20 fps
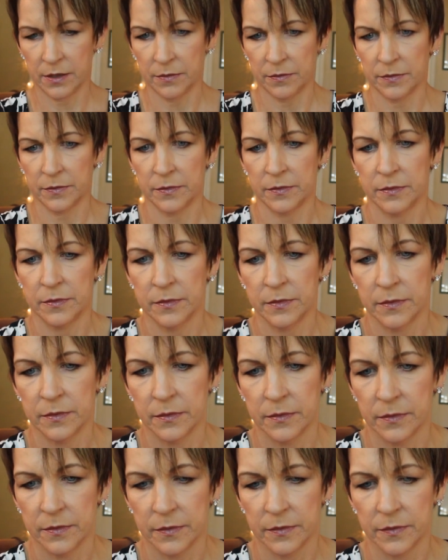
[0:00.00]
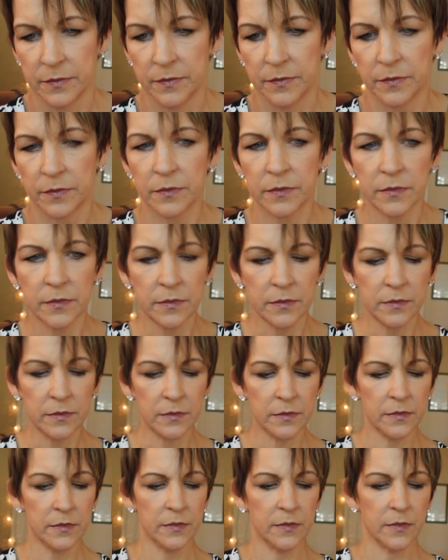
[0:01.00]

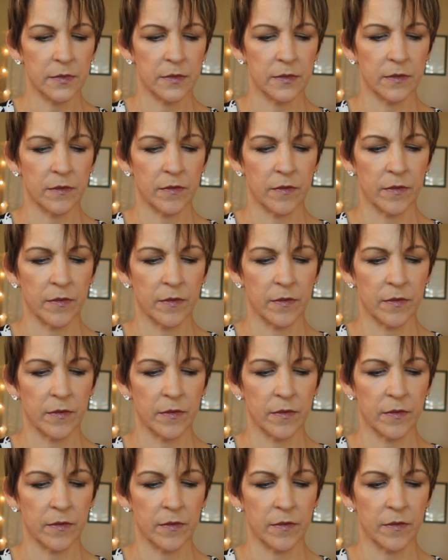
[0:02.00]
(silence)